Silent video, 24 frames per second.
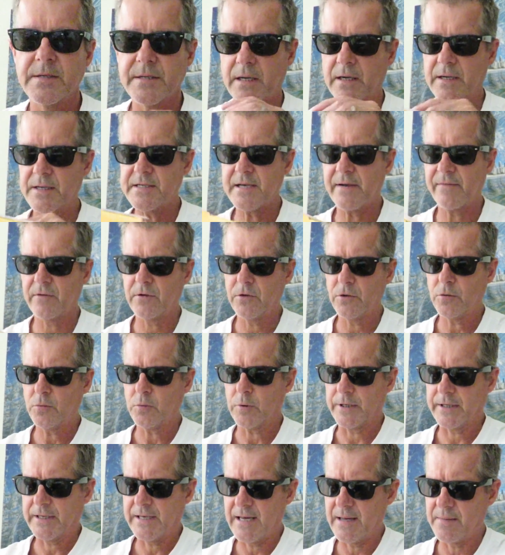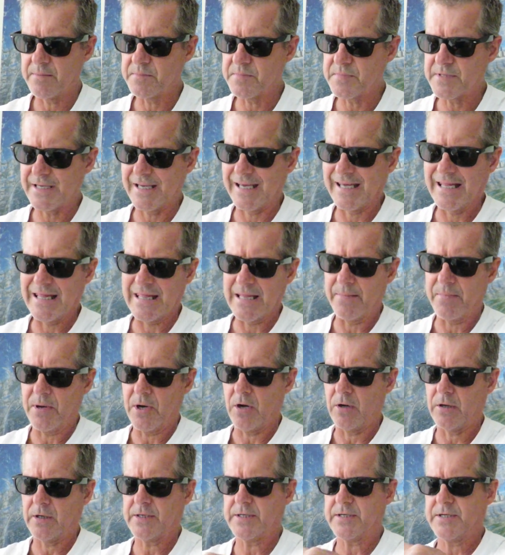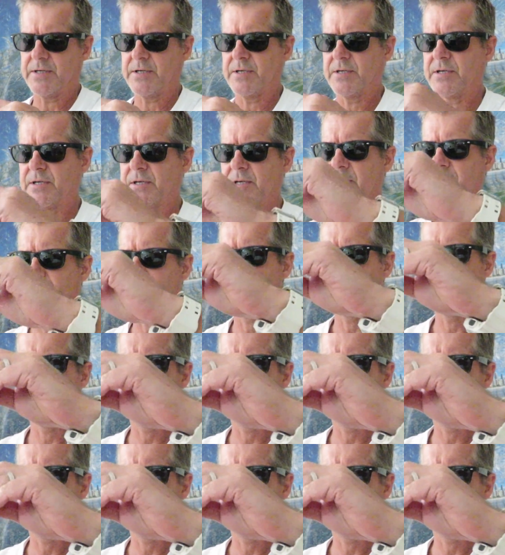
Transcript: So let's have a look what comes in the box.